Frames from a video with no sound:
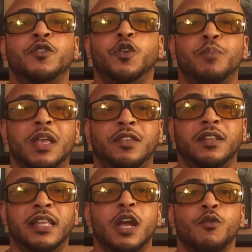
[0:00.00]
to
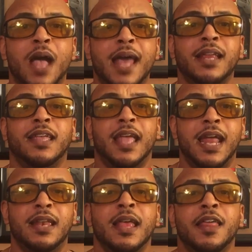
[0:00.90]
basically eradicate